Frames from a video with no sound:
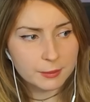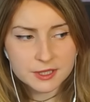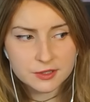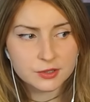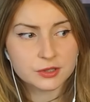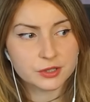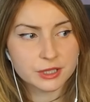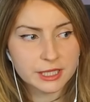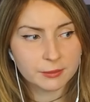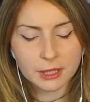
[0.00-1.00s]
This is her
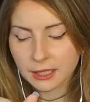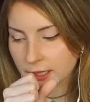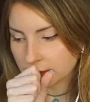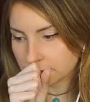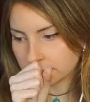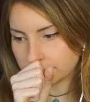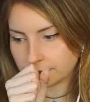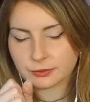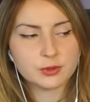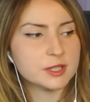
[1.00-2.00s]
dream.
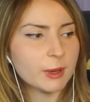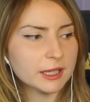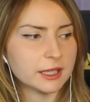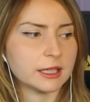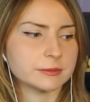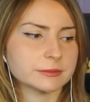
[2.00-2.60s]
Respect that.